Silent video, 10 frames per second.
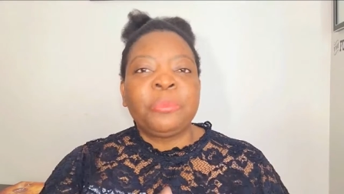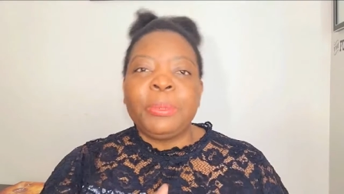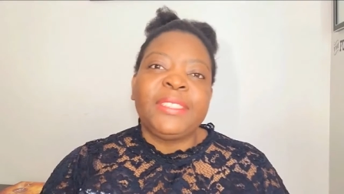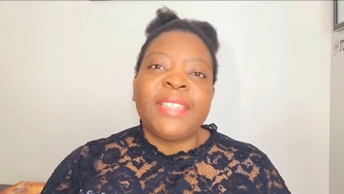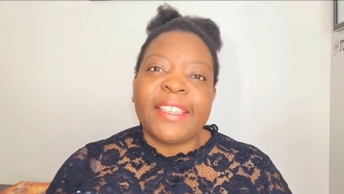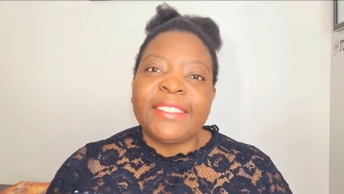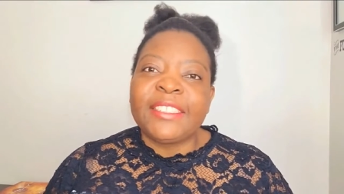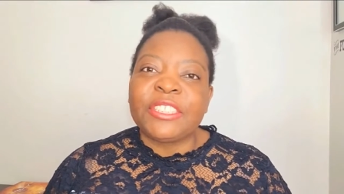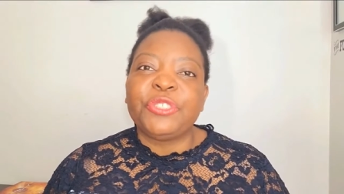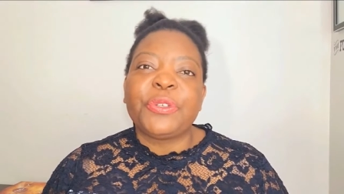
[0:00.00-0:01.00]
split
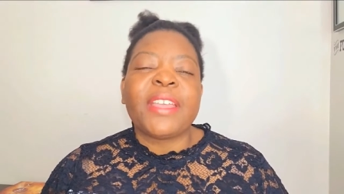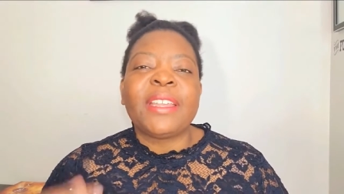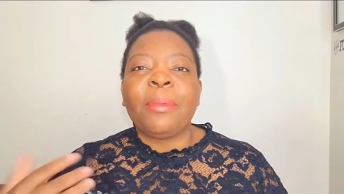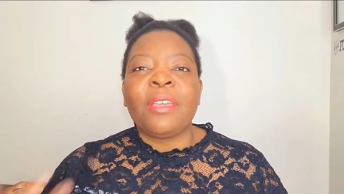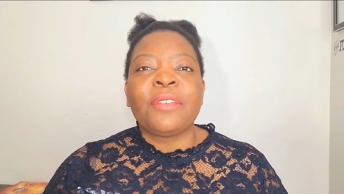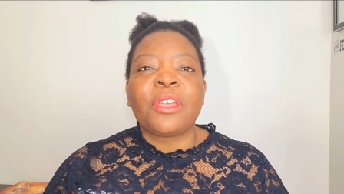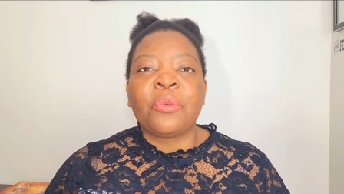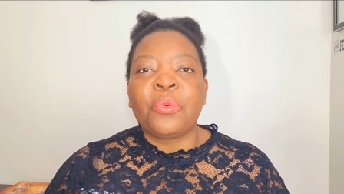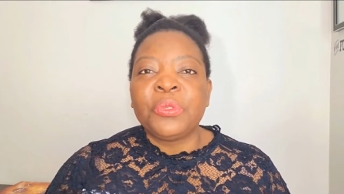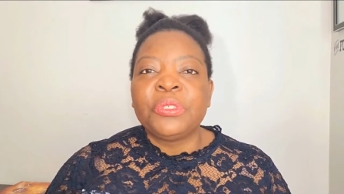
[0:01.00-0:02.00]
testing, you end up having a
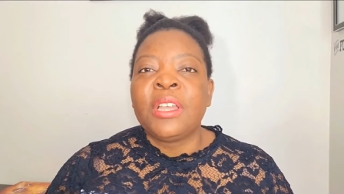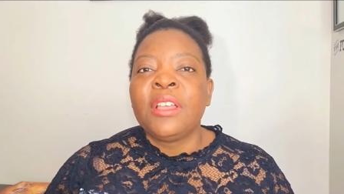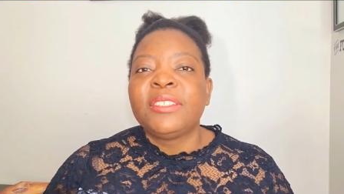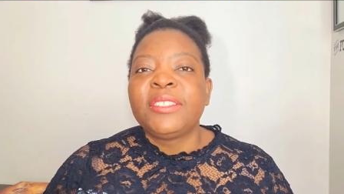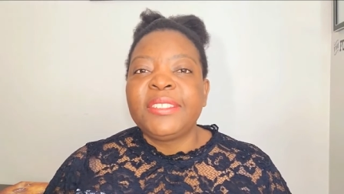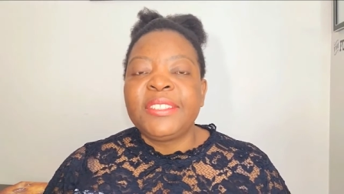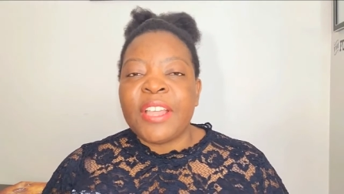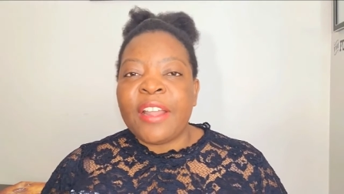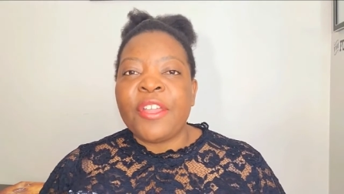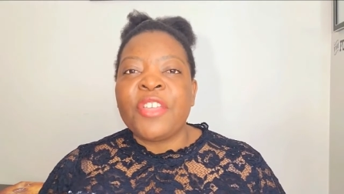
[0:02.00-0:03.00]
good
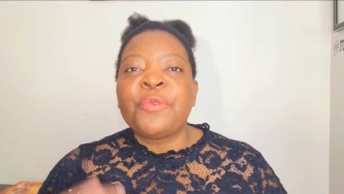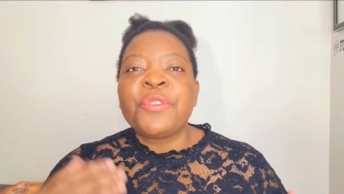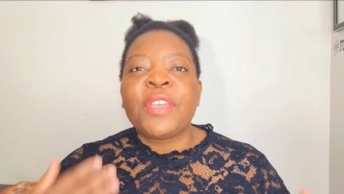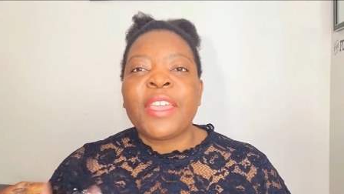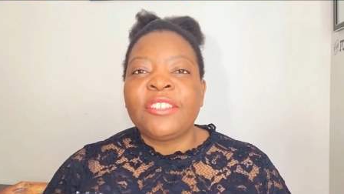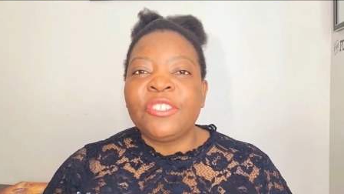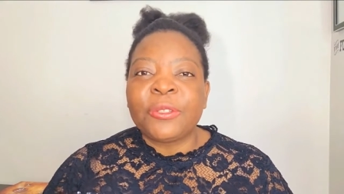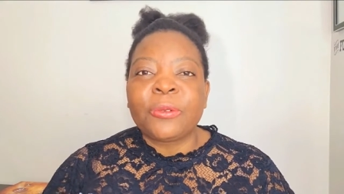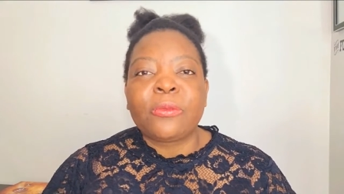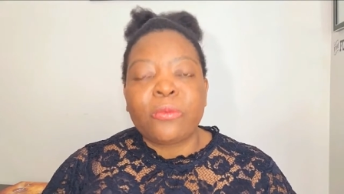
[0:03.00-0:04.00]
CTR. And when you get
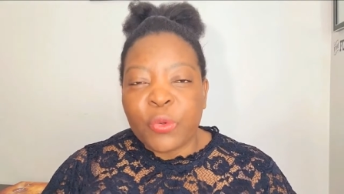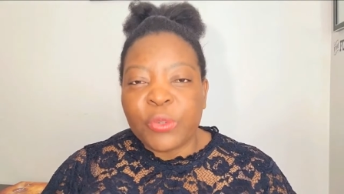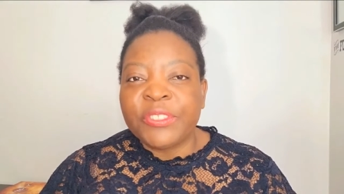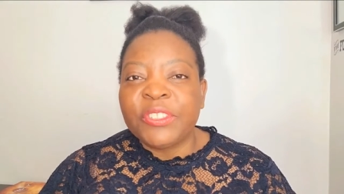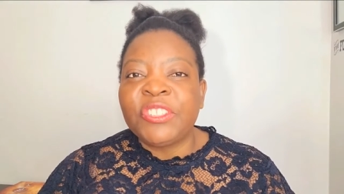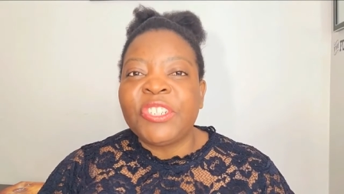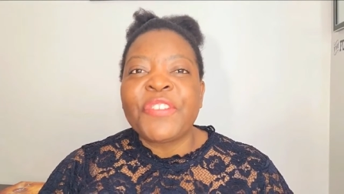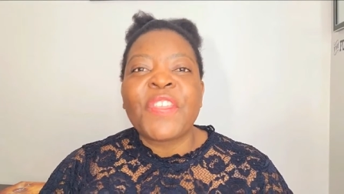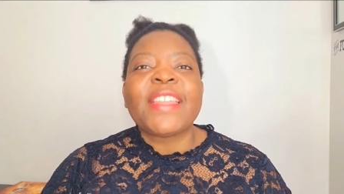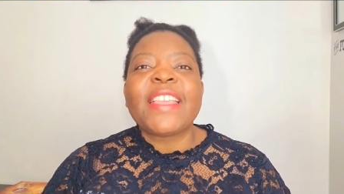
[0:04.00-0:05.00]
your good
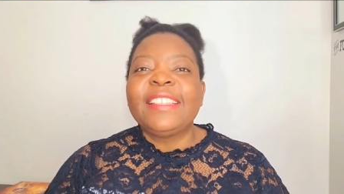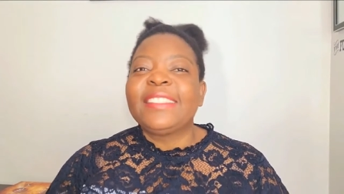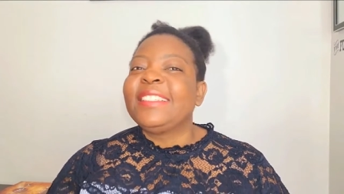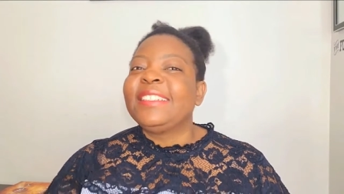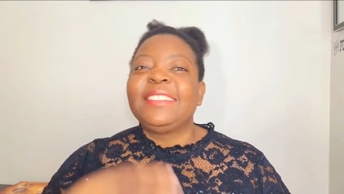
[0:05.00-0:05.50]
CTR, you can easily